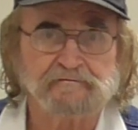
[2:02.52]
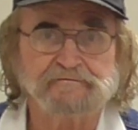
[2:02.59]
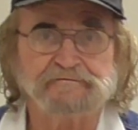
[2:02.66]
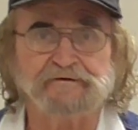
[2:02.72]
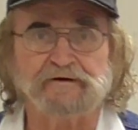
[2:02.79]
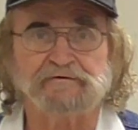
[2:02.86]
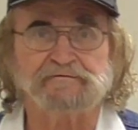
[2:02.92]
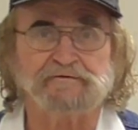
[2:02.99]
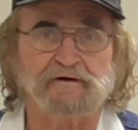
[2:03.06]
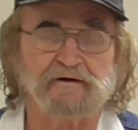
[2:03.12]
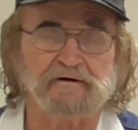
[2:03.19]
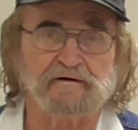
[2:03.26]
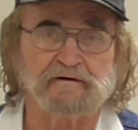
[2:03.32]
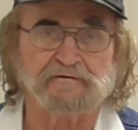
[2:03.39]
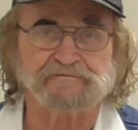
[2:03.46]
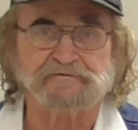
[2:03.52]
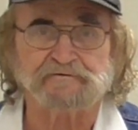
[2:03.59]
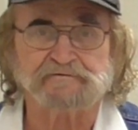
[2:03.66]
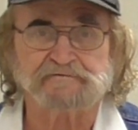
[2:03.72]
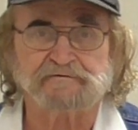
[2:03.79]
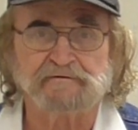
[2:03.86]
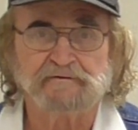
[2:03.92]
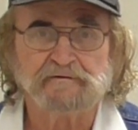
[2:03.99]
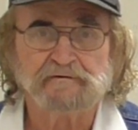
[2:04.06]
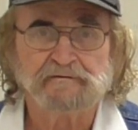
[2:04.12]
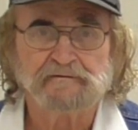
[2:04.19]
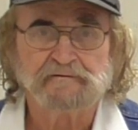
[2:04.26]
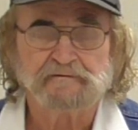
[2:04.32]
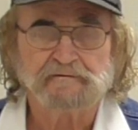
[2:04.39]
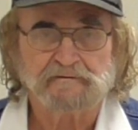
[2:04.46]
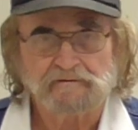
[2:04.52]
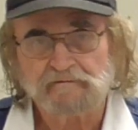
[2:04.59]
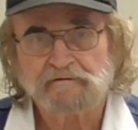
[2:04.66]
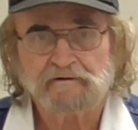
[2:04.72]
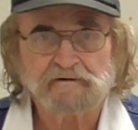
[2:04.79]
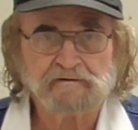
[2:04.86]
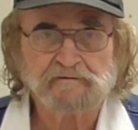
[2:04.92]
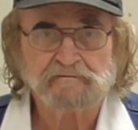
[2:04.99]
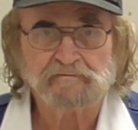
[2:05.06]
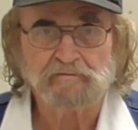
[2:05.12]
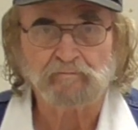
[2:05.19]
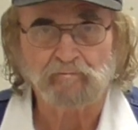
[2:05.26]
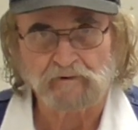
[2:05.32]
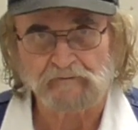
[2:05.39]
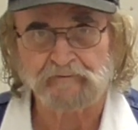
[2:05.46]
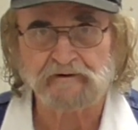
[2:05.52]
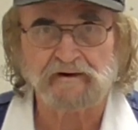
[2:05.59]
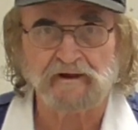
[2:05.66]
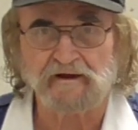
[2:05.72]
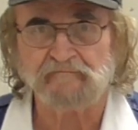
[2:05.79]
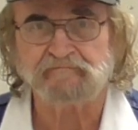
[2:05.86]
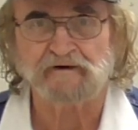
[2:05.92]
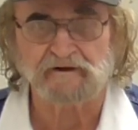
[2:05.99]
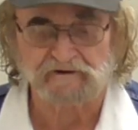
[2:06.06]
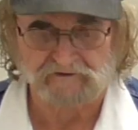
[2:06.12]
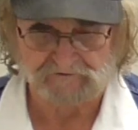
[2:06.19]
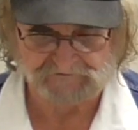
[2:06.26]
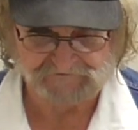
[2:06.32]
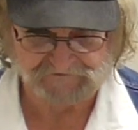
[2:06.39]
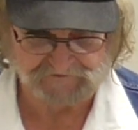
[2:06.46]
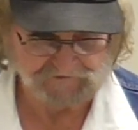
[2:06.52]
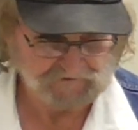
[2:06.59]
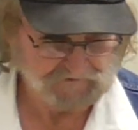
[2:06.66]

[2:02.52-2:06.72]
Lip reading: 16 inches. Okay? Women have legs.